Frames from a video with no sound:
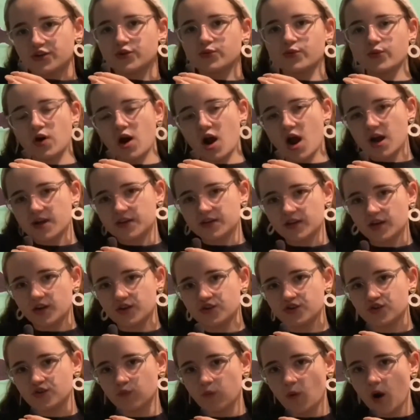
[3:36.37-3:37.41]
at the
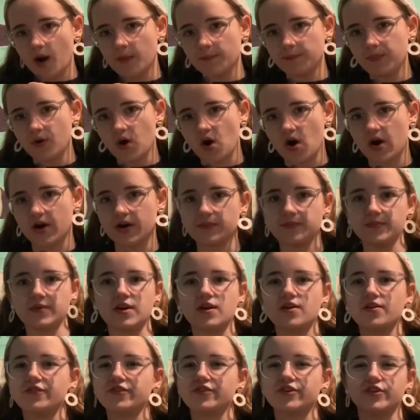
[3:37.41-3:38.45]
swamp part
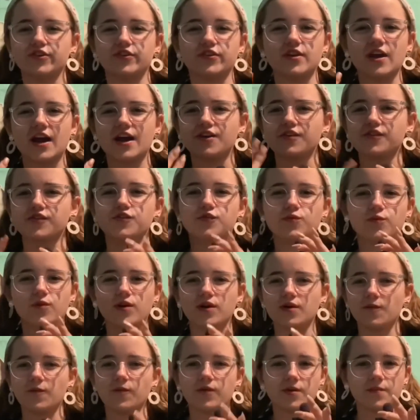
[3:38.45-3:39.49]
because that's
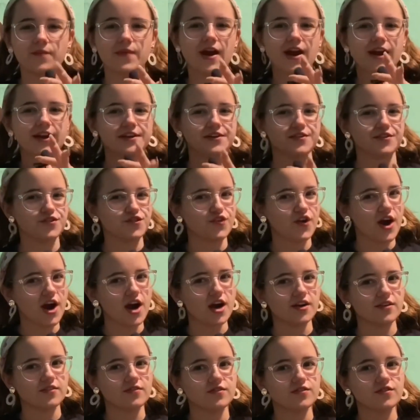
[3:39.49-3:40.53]
what we make
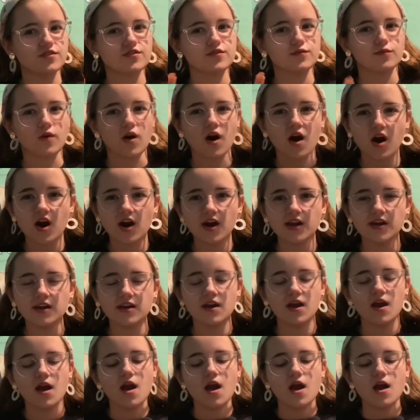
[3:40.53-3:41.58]
sense, right?
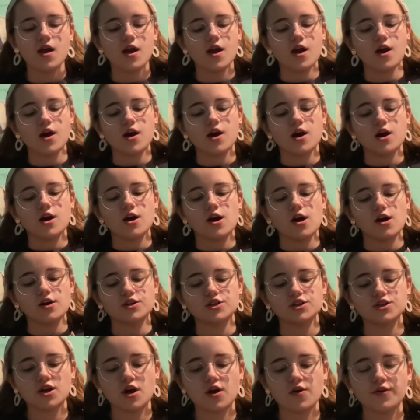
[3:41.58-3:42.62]

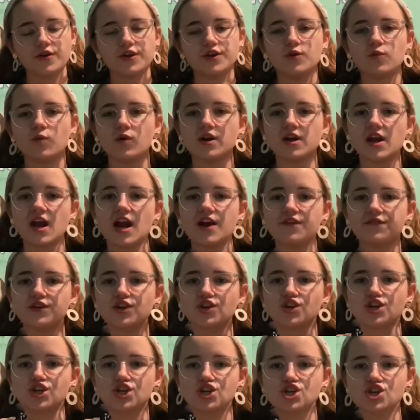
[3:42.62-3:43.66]
So you want to have the
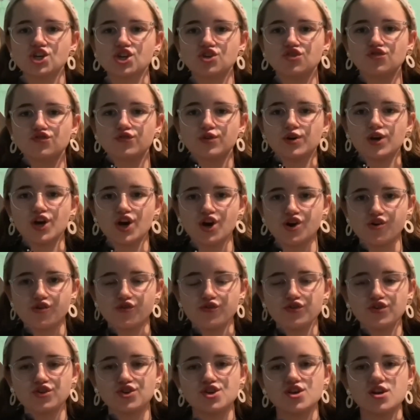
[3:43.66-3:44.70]

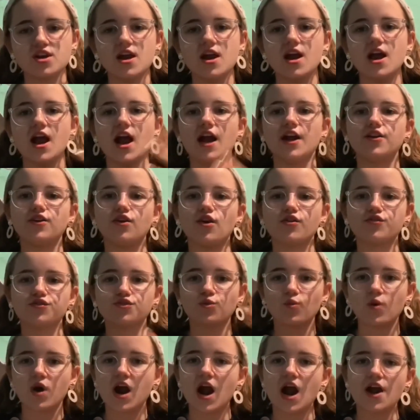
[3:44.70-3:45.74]
sh's, and you also
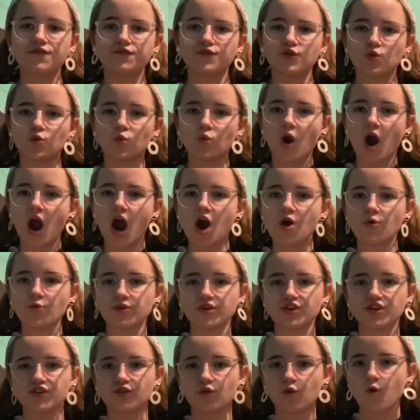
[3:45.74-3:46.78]
want to have the
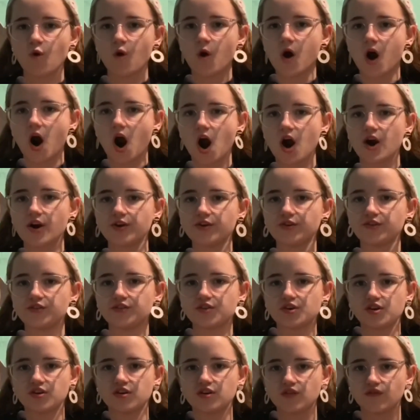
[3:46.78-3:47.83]
rounded R's
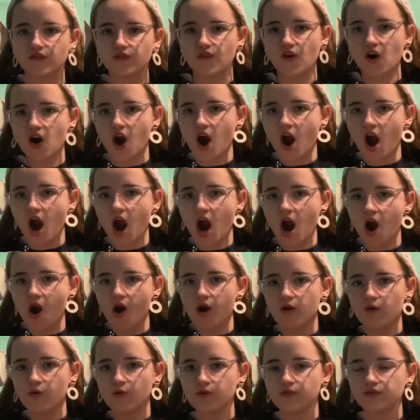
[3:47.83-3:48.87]
and the
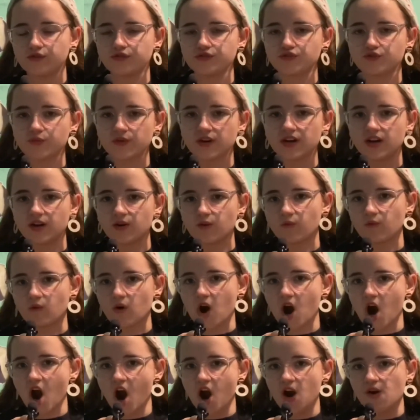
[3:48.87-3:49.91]
vowels really
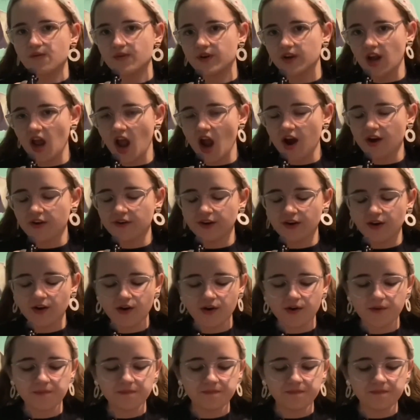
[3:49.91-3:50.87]
roaring at you.